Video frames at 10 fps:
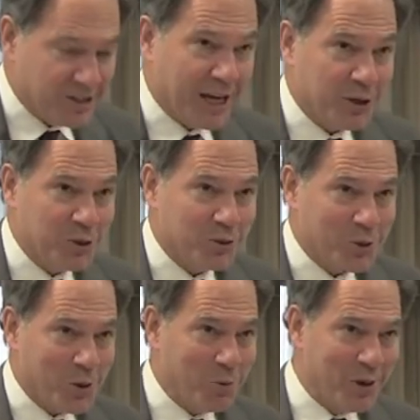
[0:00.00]
Daniel
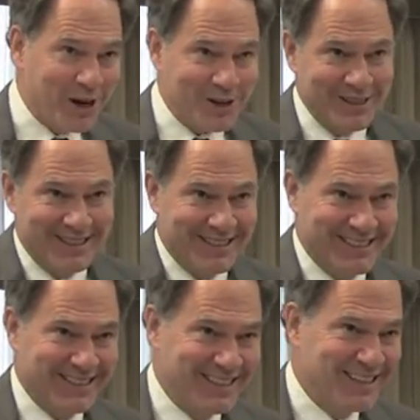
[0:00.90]
Colbert
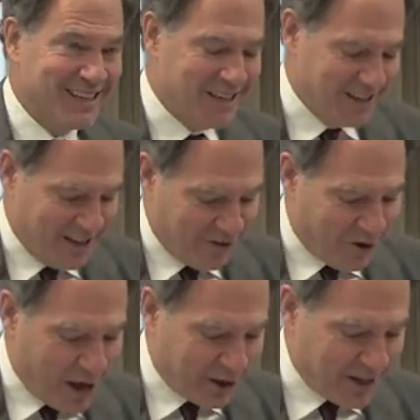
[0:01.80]

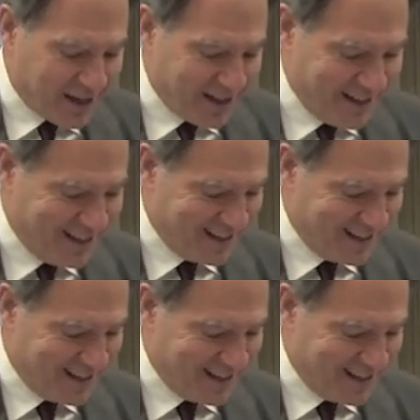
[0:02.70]
filed a,